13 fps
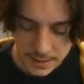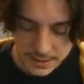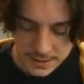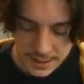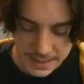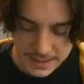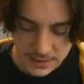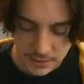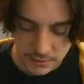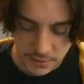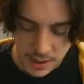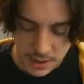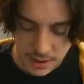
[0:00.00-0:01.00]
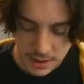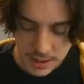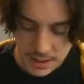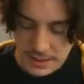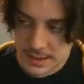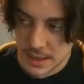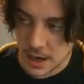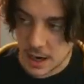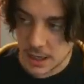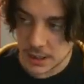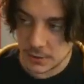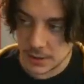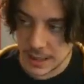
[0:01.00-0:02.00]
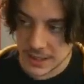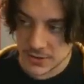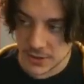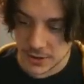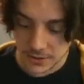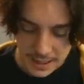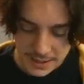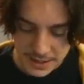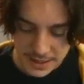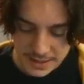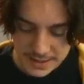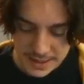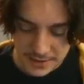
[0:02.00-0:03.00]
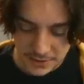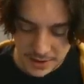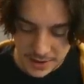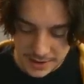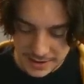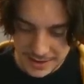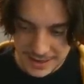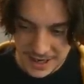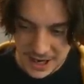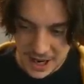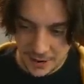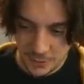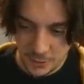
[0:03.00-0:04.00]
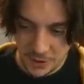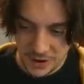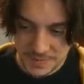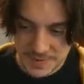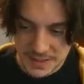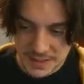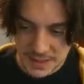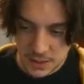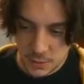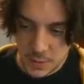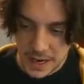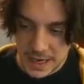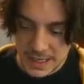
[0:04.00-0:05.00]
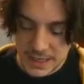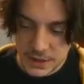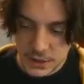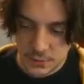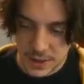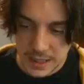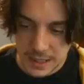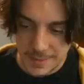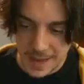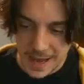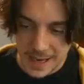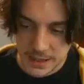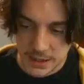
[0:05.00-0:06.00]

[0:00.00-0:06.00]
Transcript: Did I do it wrong? This is a holo electrode. I think I did it wrong. Whoops. Wait, I did three to the back,